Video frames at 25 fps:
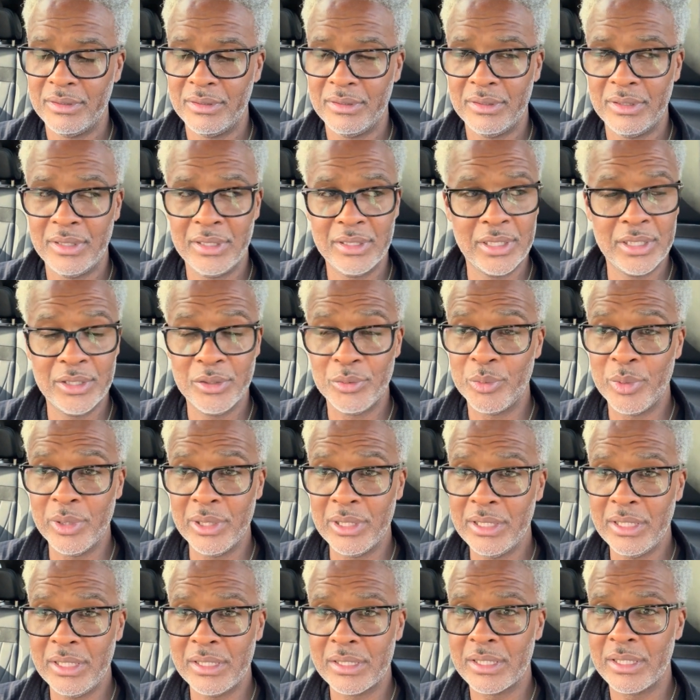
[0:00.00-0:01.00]
It
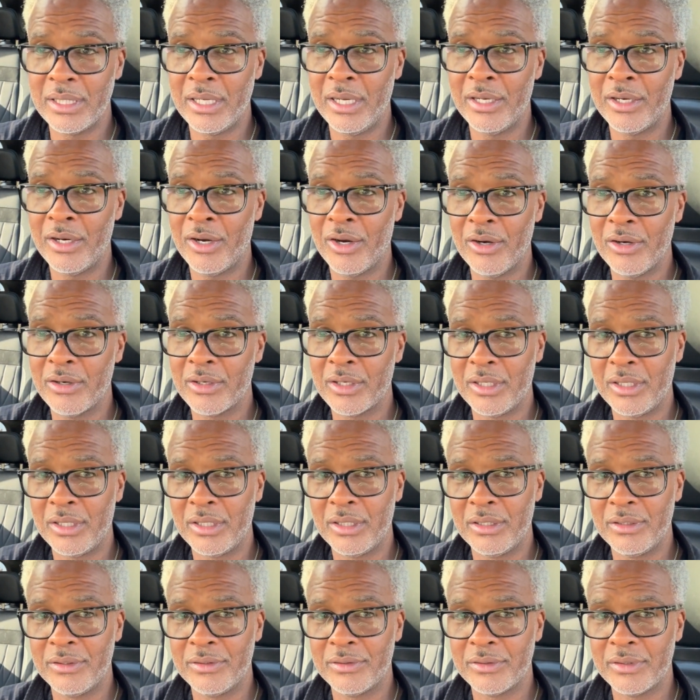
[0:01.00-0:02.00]
really isn't unheard
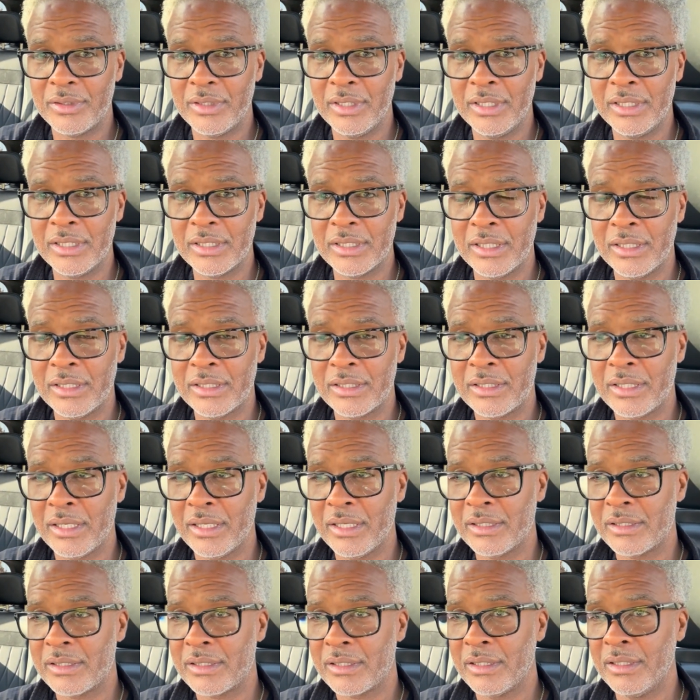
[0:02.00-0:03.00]
of.
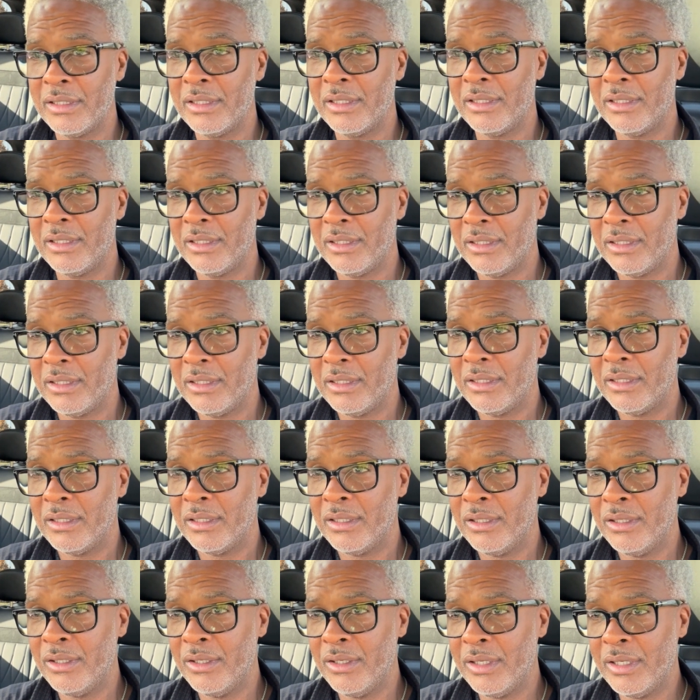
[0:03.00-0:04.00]
It's
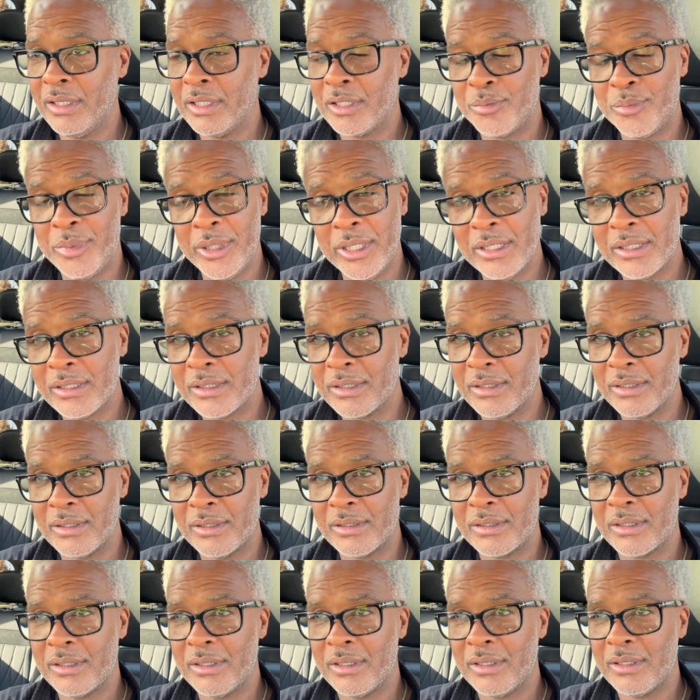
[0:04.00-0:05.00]
business.